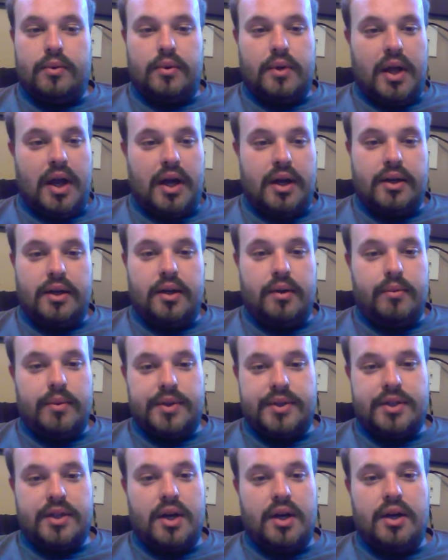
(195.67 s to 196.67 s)
lined up
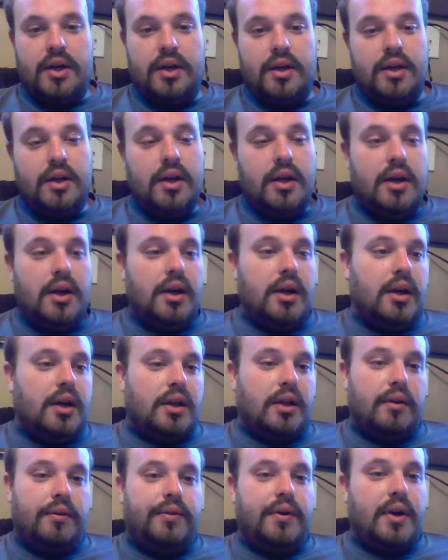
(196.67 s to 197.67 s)
the stud,
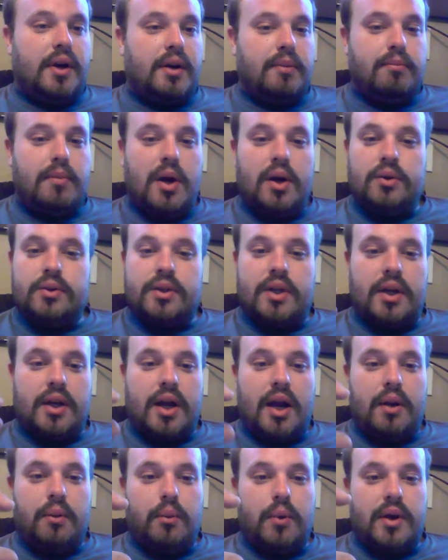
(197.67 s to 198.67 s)
and the fucking bolts that
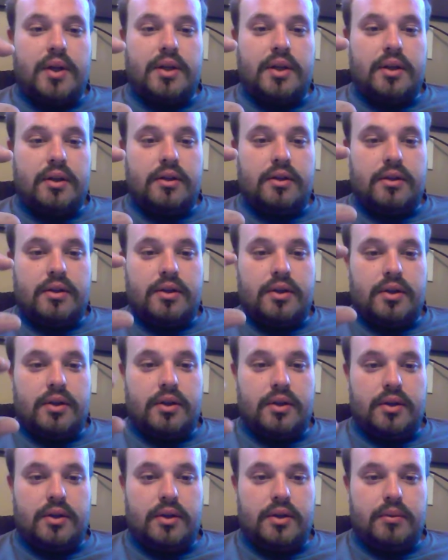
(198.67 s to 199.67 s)
came with it
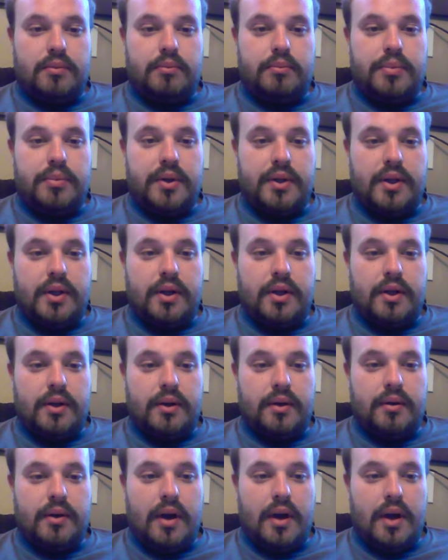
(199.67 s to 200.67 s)
to put
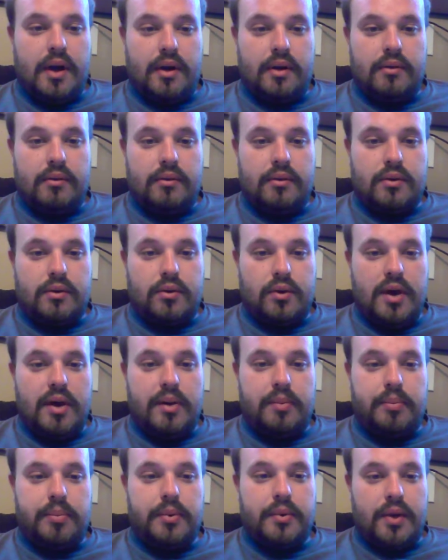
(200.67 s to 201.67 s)
the
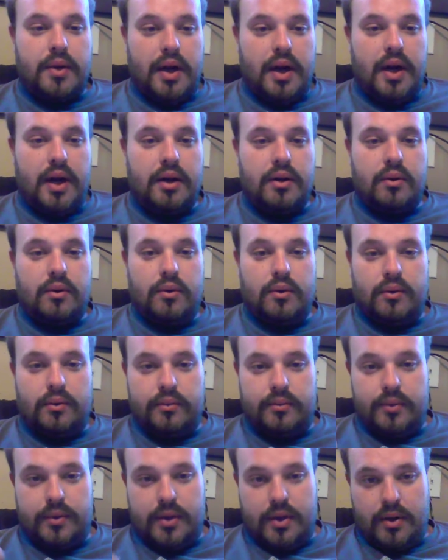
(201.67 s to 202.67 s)
grip, the handle,
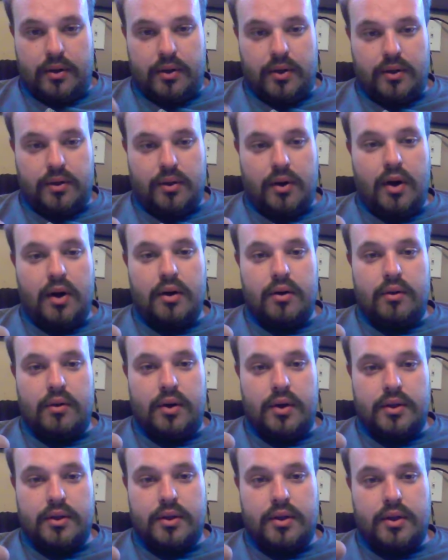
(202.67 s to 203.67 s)
the throttle
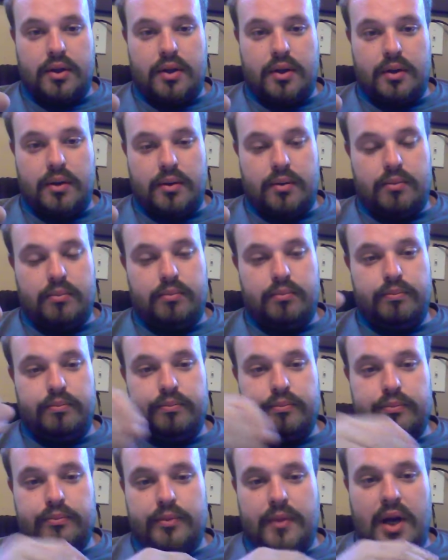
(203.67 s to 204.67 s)
onto the
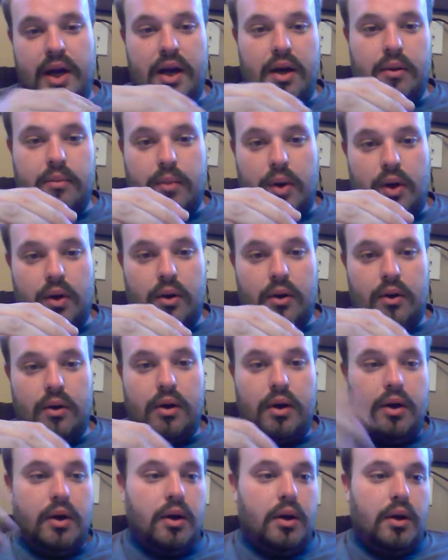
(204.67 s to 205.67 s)
handlebar
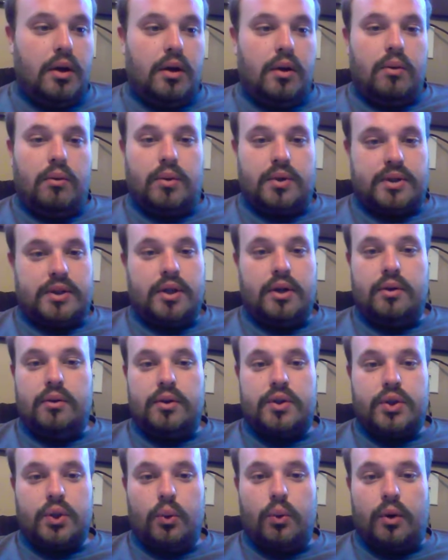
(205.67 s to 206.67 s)
was too
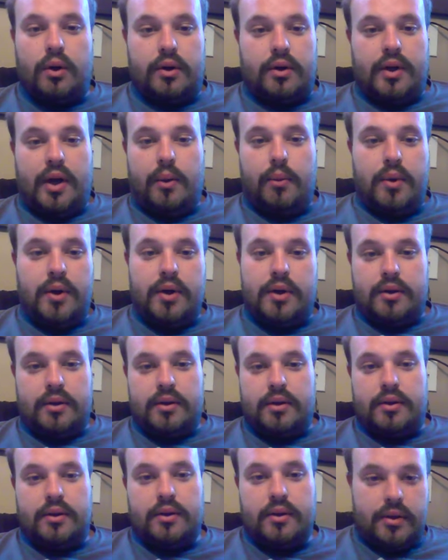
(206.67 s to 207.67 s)
short. They
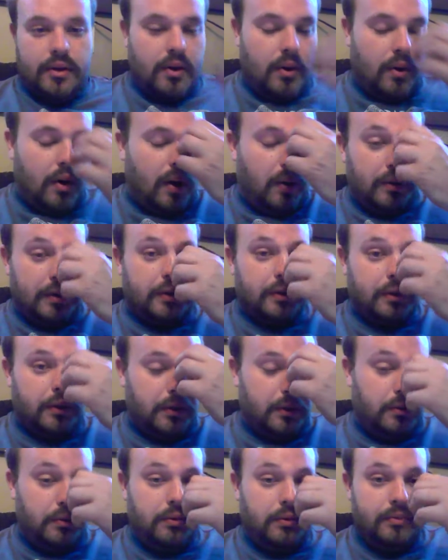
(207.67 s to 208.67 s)
wouldn't go all the way
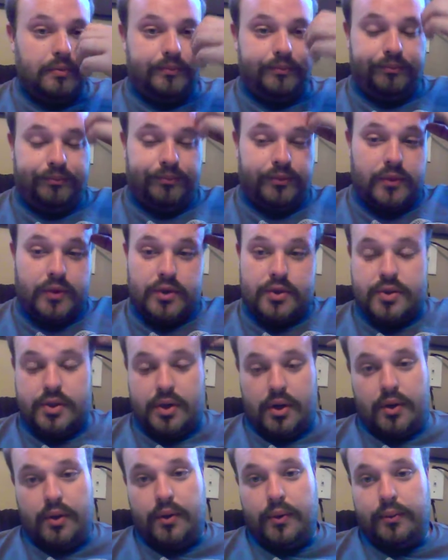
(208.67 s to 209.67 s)
through.
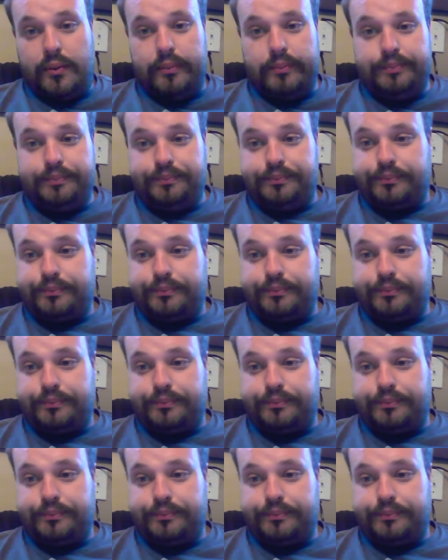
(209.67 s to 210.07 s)
So